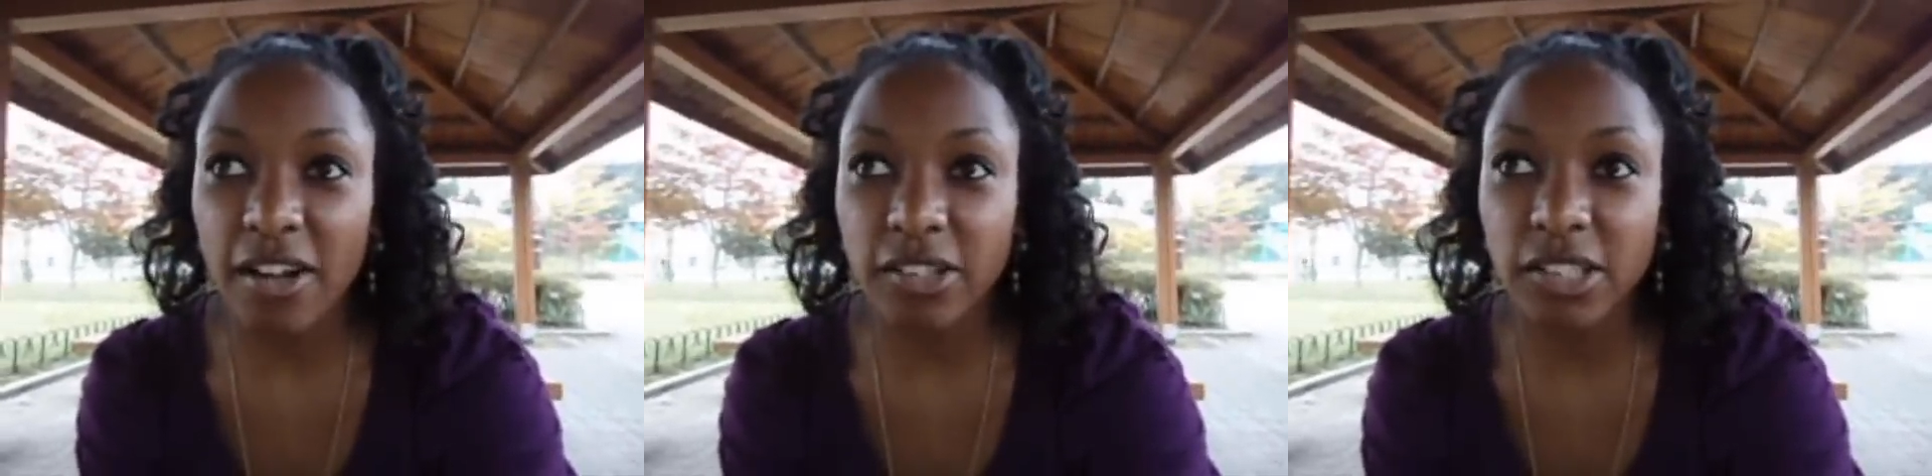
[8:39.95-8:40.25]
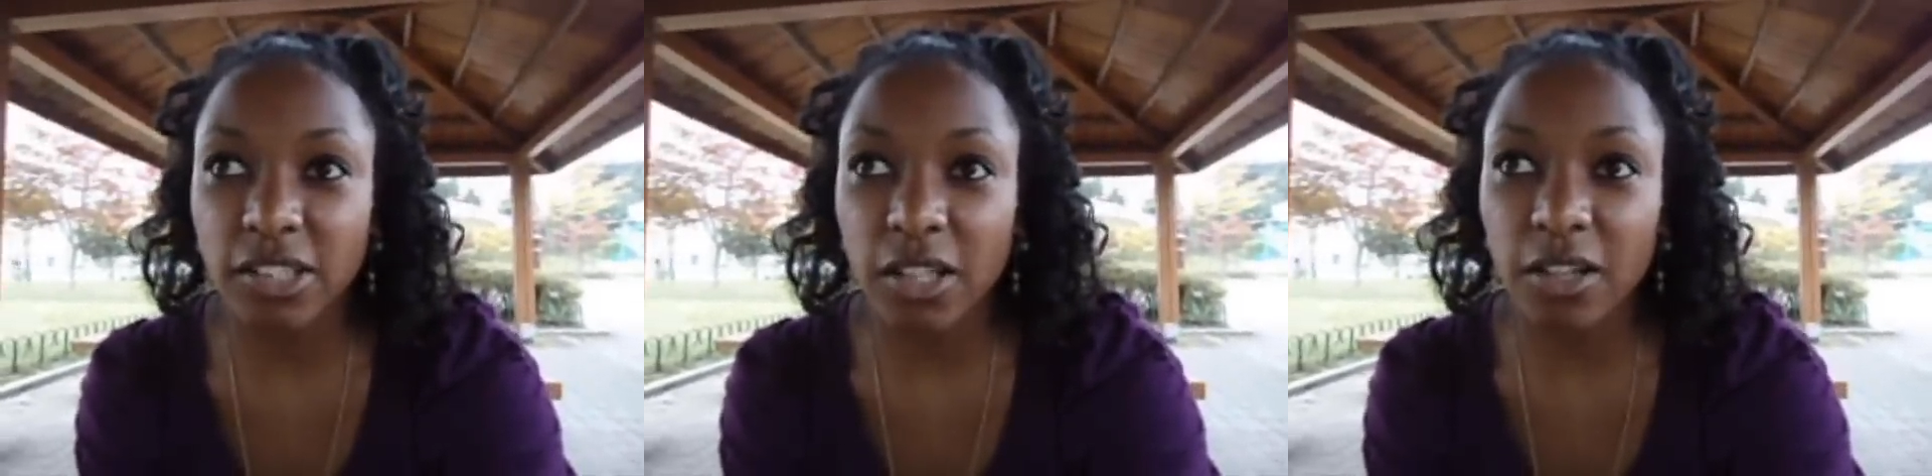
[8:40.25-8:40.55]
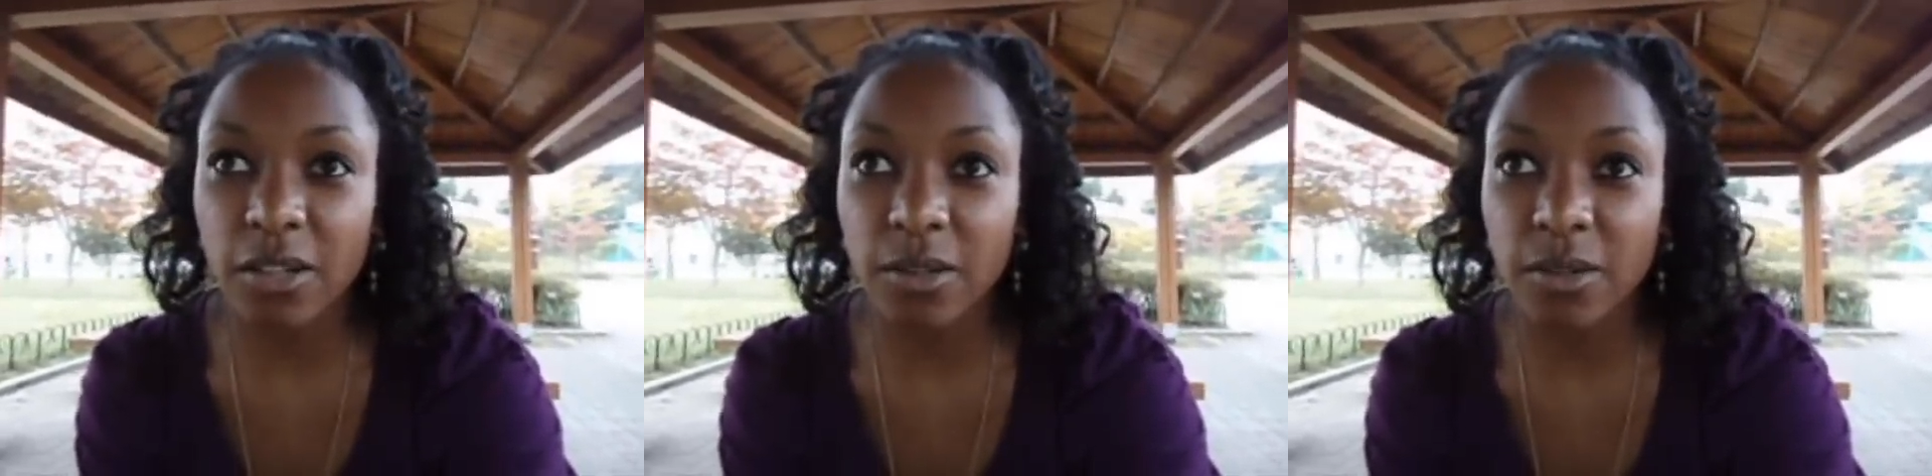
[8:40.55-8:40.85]

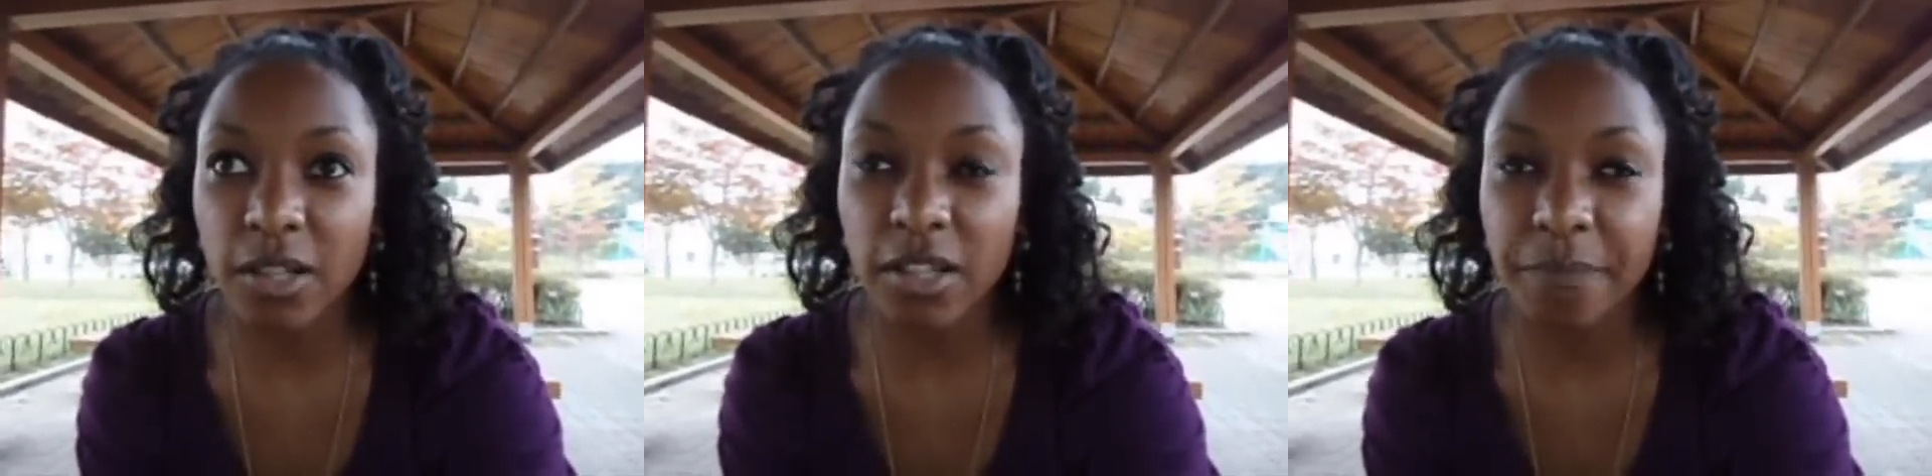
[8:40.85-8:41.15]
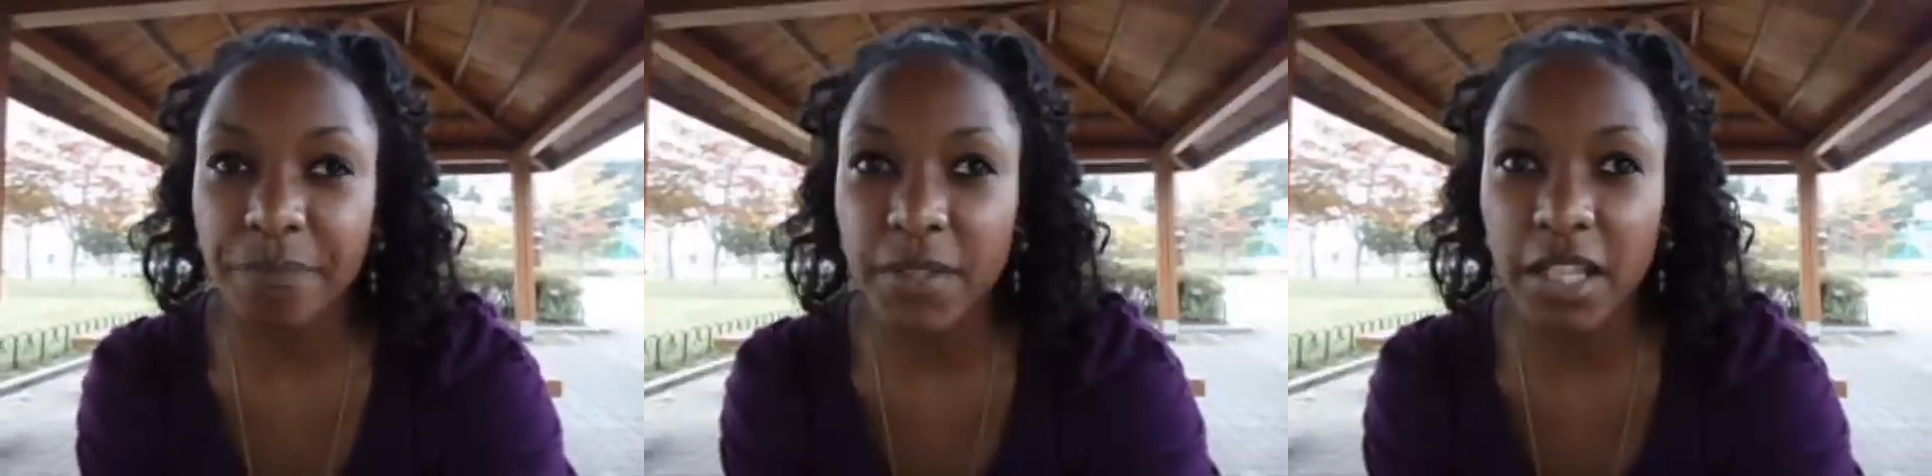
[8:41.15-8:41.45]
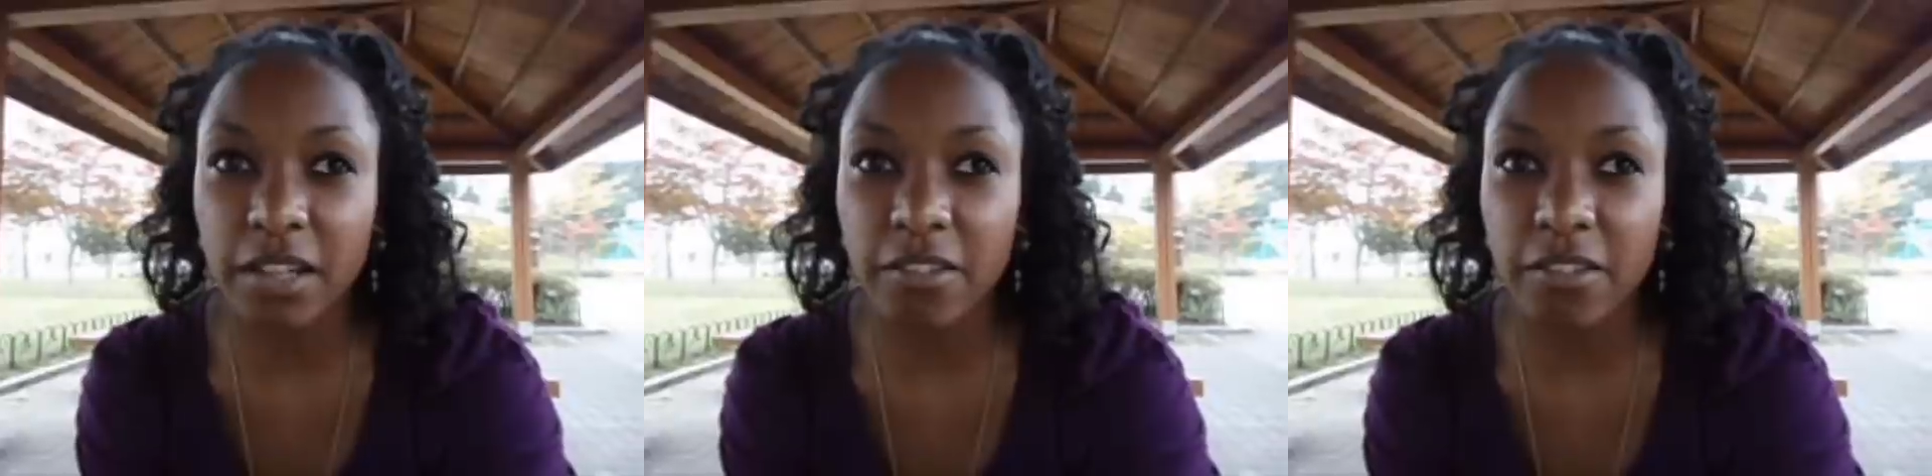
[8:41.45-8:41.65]
Also, letter